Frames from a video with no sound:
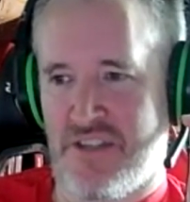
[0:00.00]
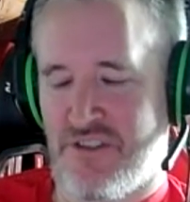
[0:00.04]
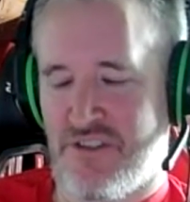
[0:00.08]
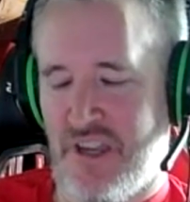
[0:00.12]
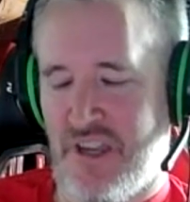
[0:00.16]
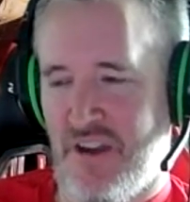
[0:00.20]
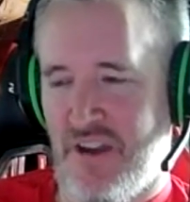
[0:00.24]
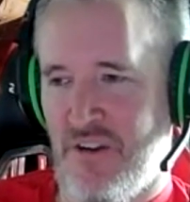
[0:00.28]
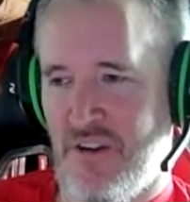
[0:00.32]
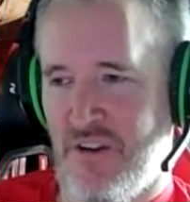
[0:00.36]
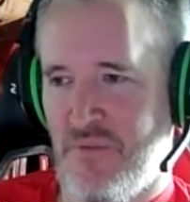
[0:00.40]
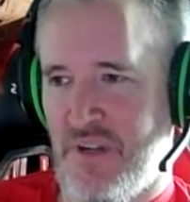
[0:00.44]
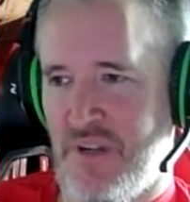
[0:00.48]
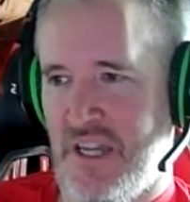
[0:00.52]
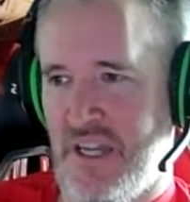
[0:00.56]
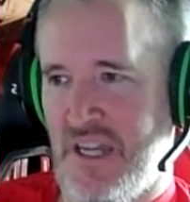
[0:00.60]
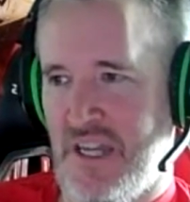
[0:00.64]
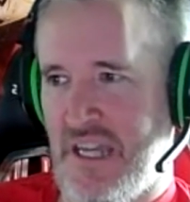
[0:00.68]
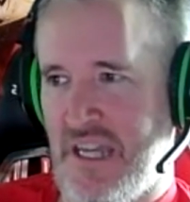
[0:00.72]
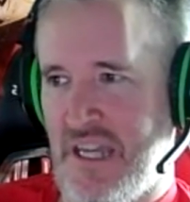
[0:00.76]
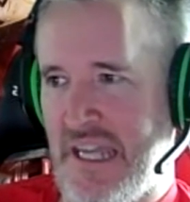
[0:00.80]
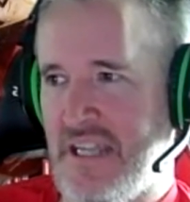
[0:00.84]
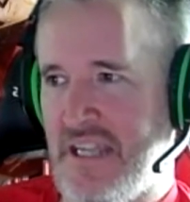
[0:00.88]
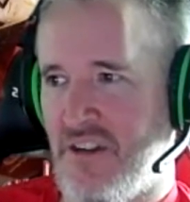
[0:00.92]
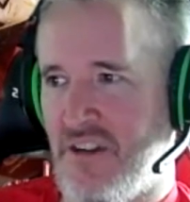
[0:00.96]
So
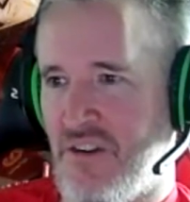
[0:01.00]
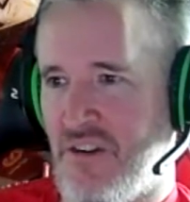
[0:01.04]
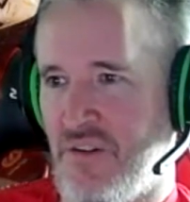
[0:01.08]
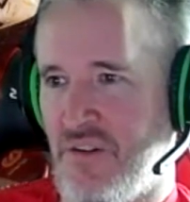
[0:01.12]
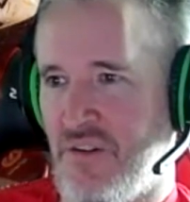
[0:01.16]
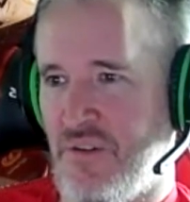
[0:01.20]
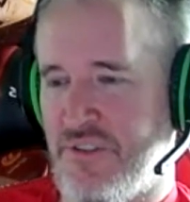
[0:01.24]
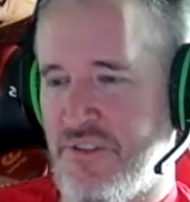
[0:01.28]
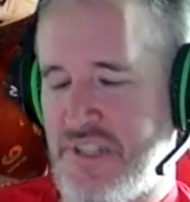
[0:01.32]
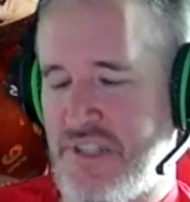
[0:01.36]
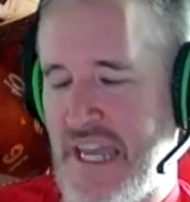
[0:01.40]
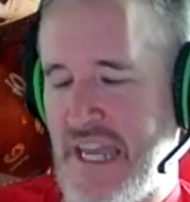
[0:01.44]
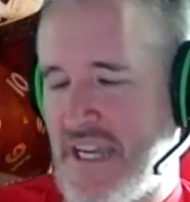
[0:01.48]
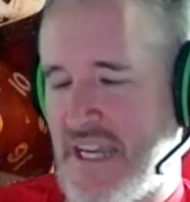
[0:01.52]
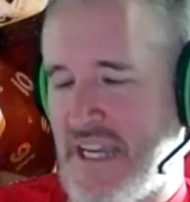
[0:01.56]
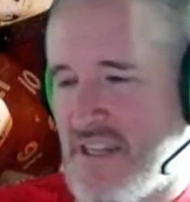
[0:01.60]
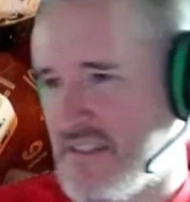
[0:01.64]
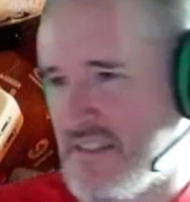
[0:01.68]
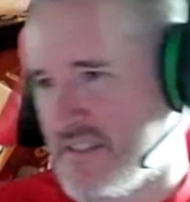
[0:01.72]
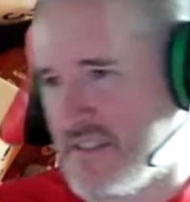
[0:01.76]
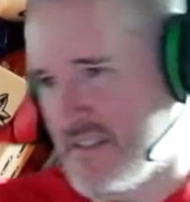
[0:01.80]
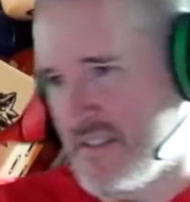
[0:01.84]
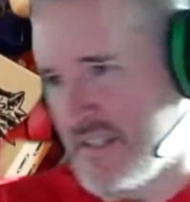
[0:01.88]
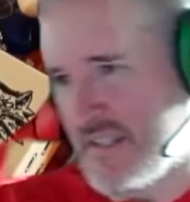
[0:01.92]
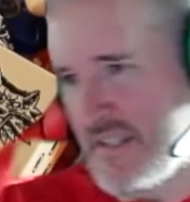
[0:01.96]
in
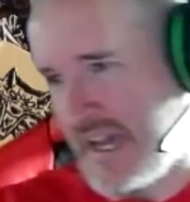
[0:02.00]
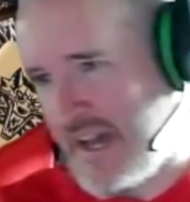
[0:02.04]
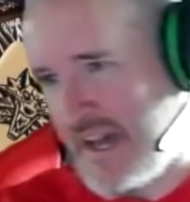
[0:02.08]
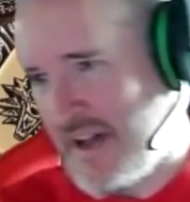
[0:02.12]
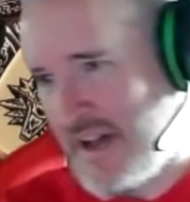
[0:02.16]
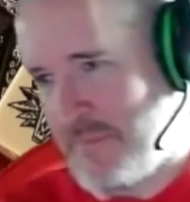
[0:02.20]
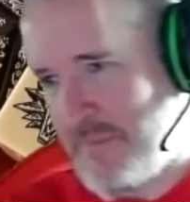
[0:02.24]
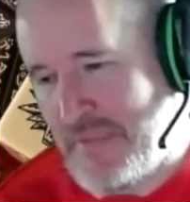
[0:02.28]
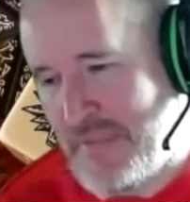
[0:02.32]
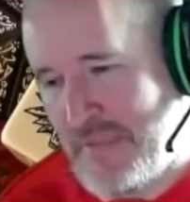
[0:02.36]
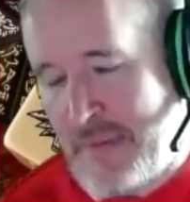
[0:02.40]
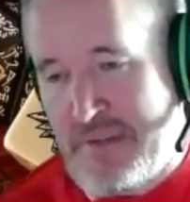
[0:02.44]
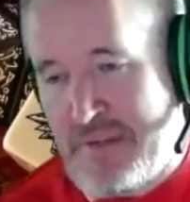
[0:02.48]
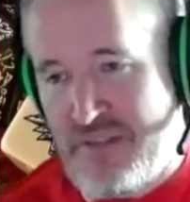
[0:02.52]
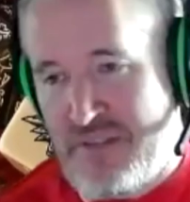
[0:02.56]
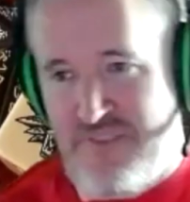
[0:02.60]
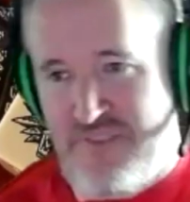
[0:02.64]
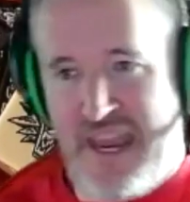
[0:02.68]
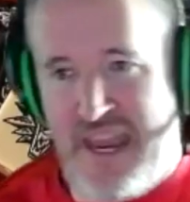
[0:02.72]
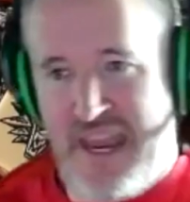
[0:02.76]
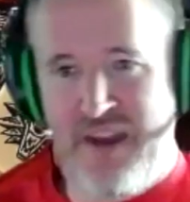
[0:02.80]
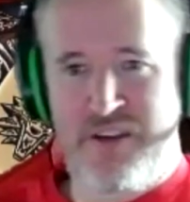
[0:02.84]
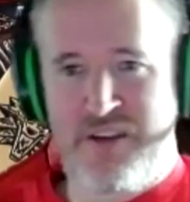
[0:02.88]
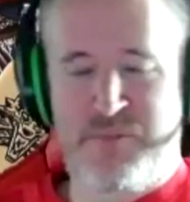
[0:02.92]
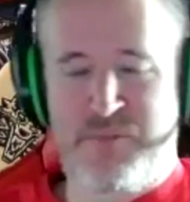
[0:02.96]
Cortex, I mean, it
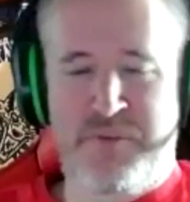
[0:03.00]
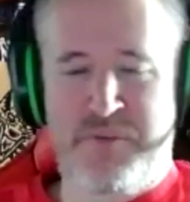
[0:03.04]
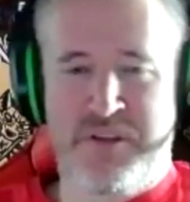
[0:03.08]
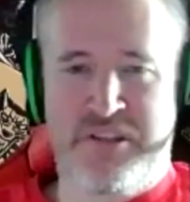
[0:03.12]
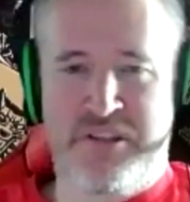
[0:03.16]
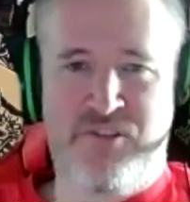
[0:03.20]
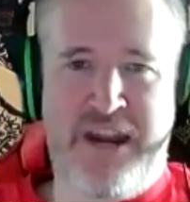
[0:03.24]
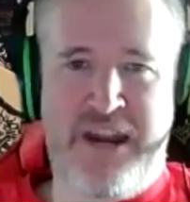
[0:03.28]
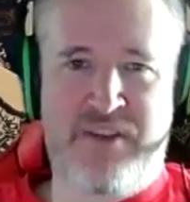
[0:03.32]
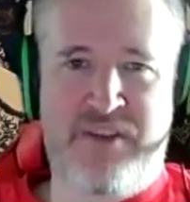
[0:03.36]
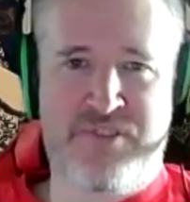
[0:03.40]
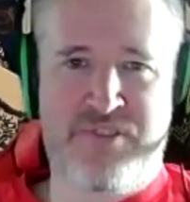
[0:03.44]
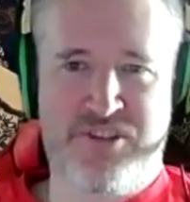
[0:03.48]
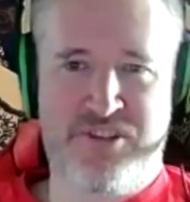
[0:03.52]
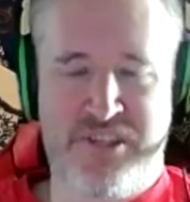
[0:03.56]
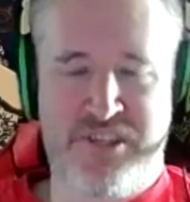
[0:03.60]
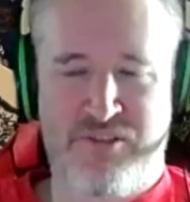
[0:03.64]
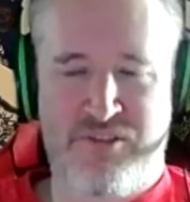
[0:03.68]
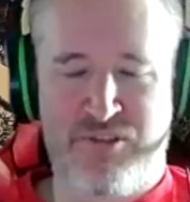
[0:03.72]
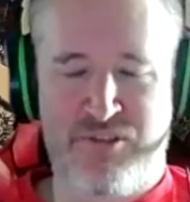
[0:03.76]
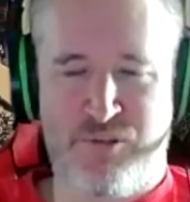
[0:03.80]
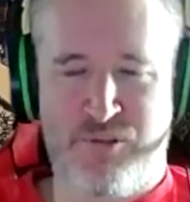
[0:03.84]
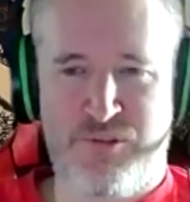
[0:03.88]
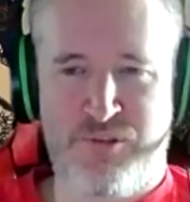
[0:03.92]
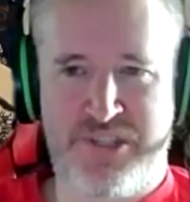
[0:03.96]
varies, but your average thing
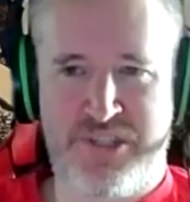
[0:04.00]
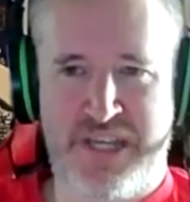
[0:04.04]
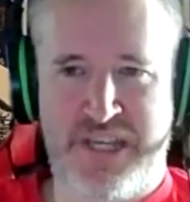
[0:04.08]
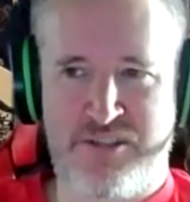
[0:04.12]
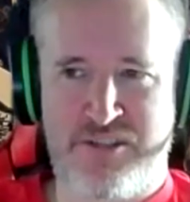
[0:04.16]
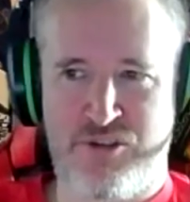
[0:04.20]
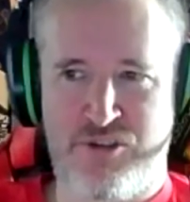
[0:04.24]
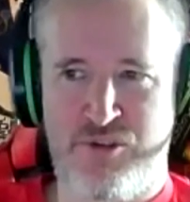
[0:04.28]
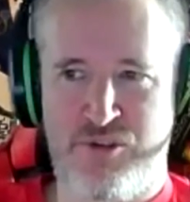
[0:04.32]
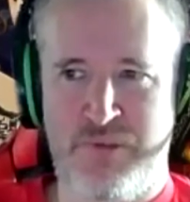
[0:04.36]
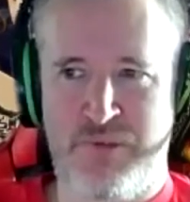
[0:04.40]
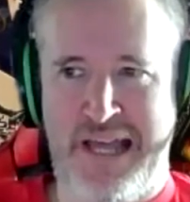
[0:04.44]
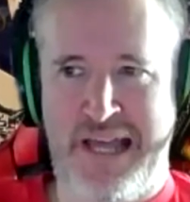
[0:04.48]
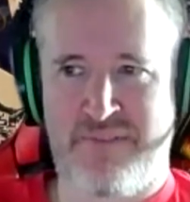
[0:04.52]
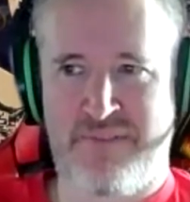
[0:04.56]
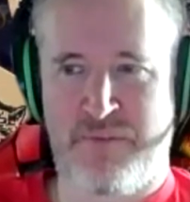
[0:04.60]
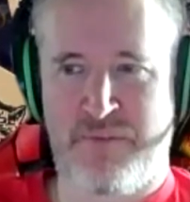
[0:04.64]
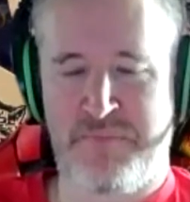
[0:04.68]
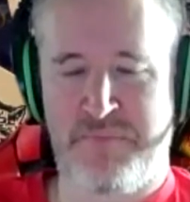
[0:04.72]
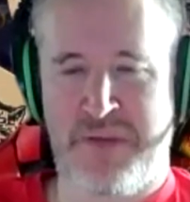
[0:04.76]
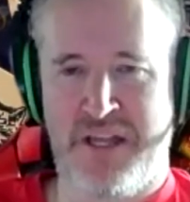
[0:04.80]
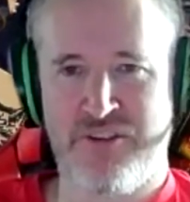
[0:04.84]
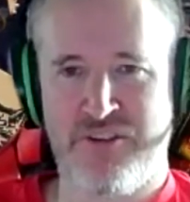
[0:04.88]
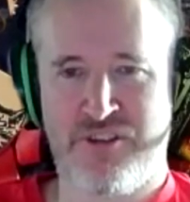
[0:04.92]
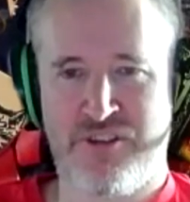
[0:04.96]
of Cortex is you will have a
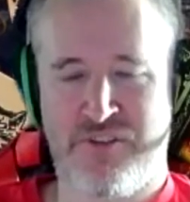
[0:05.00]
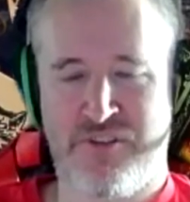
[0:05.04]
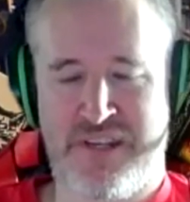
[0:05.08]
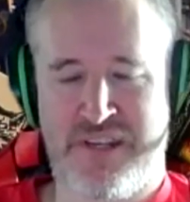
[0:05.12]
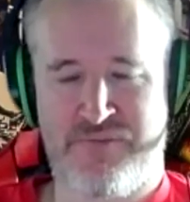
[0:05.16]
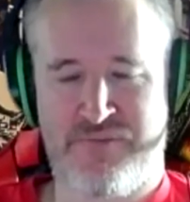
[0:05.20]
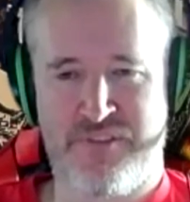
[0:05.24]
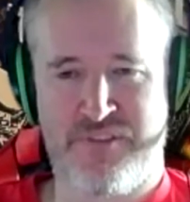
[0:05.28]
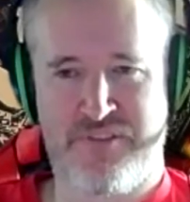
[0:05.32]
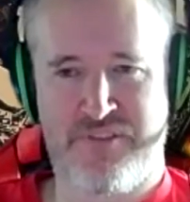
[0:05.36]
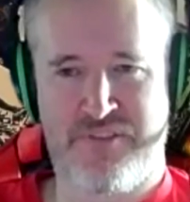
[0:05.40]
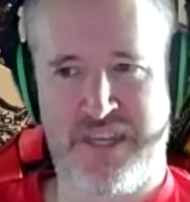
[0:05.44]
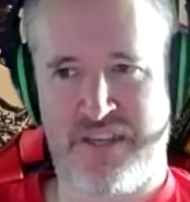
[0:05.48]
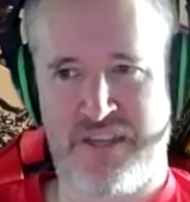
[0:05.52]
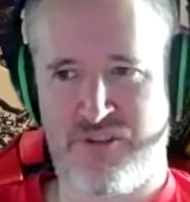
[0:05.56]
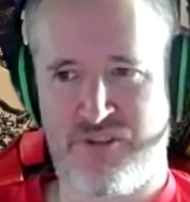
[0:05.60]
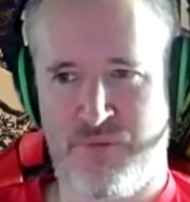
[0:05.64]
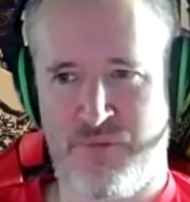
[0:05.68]
bunch of different things.